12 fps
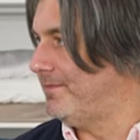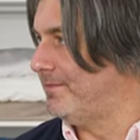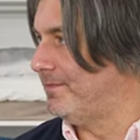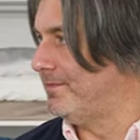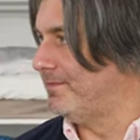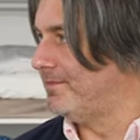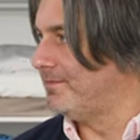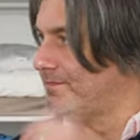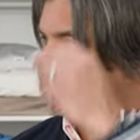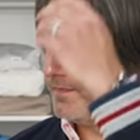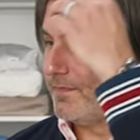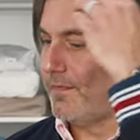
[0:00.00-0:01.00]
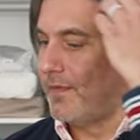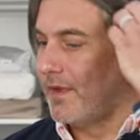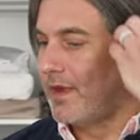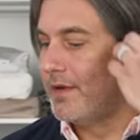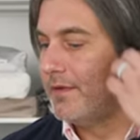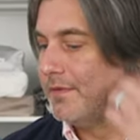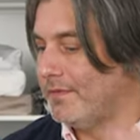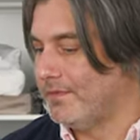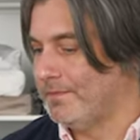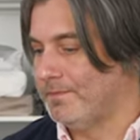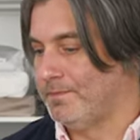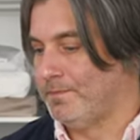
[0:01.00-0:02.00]

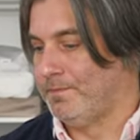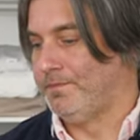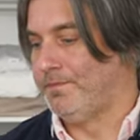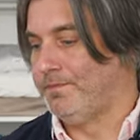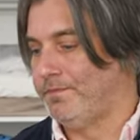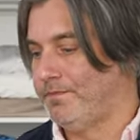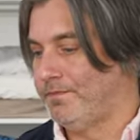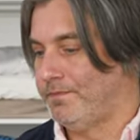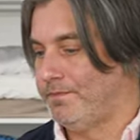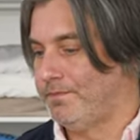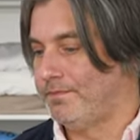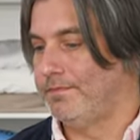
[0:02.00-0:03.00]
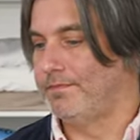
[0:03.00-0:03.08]
The person shown says nothing.